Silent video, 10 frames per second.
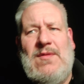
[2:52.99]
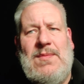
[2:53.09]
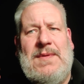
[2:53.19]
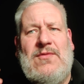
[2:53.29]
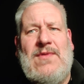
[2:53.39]
It would
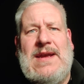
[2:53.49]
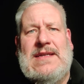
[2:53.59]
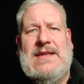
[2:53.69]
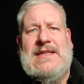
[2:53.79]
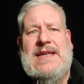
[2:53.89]
have been great
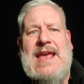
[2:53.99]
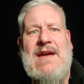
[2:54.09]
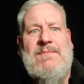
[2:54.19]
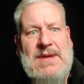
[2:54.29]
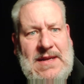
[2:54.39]
to suddenly
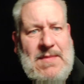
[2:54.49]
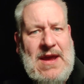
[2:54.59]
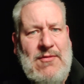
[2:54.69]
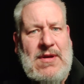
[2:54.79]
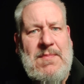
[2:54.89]
have Bloody
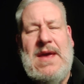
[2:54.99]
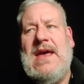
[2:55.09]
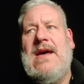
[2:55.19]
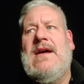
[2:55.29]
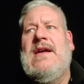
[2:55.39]
Mary
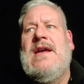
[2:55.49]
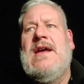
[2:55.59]
appear,